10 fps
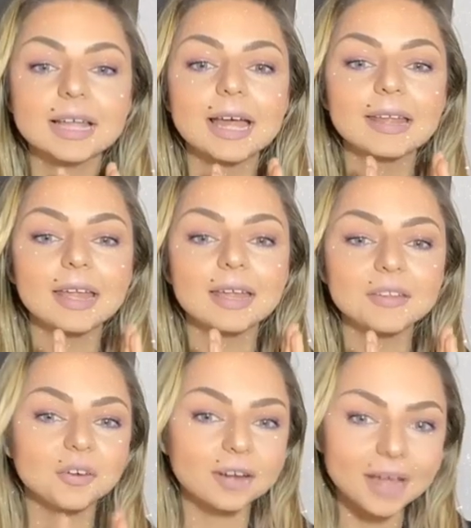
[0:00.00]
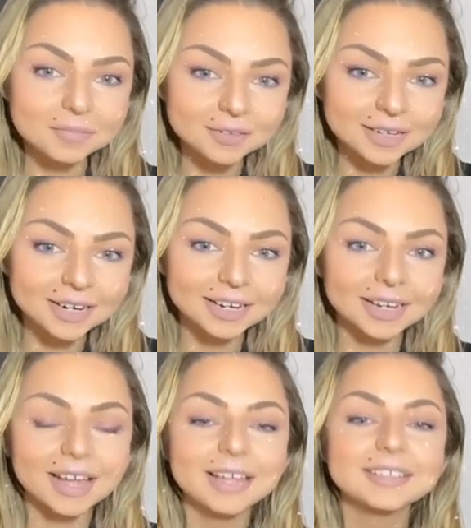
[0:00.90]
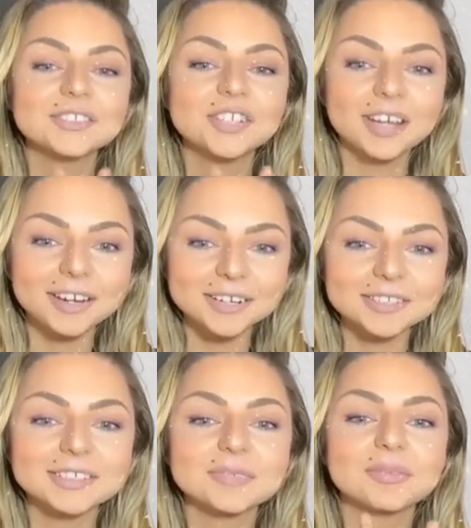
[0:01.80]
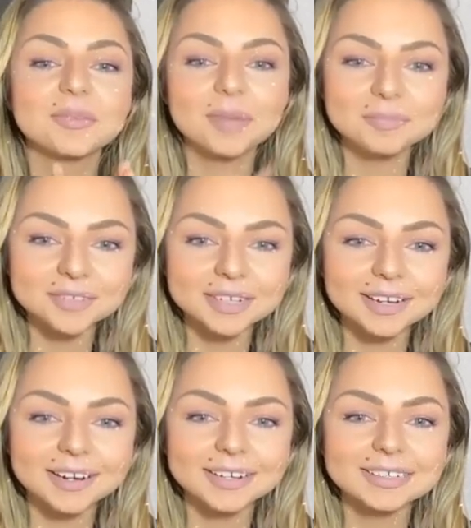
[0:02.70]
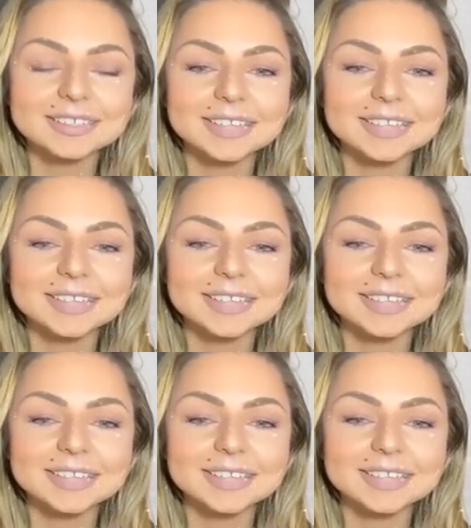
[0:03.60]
And then your camera charged with memory cards.